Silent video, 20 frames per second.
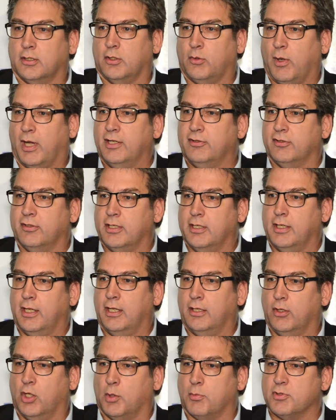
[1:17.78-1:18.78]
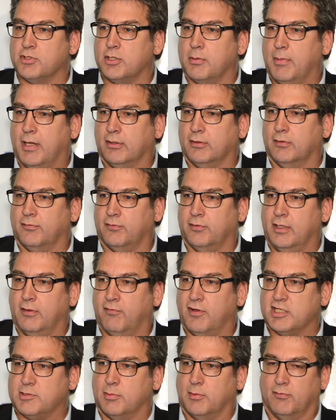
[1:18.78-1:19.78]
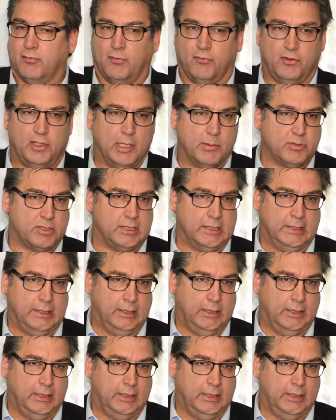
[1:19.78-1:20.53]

quite an enormous amount of investment for Philips